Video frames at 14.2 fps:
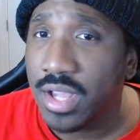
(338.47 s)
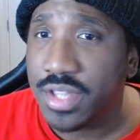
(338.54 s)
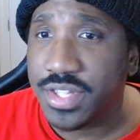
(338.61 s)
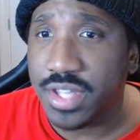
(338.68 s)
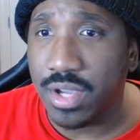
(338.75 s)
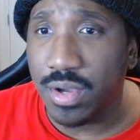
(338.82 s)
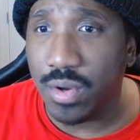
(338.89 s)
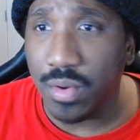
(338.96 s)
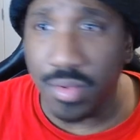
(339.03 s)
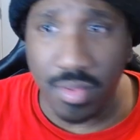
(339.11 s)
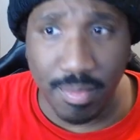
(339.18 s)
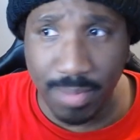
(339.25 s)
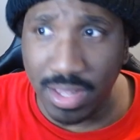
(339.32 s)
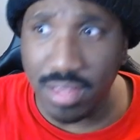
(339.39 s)

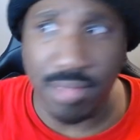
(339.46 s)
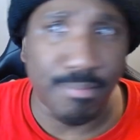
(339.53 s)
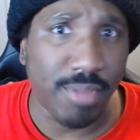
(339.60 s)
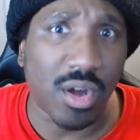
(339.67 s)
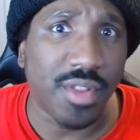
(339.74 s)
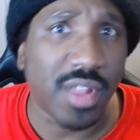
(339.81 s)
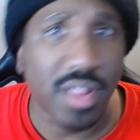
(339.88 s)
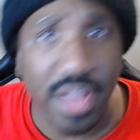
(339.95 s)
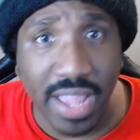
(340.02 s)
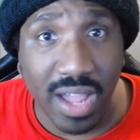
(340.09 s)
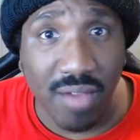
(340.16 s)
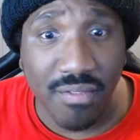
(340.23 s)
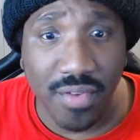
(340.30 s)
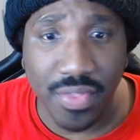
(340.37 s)
So be, be on the
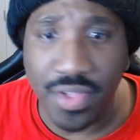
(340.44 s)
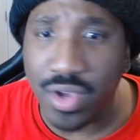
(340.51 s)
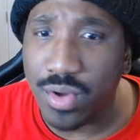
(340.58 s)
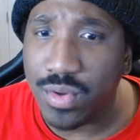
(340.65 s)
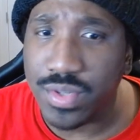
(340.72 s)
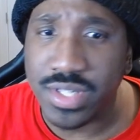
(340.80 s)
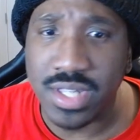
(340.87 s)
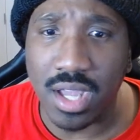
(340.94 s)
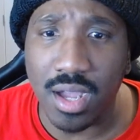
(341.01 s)
lookout for those.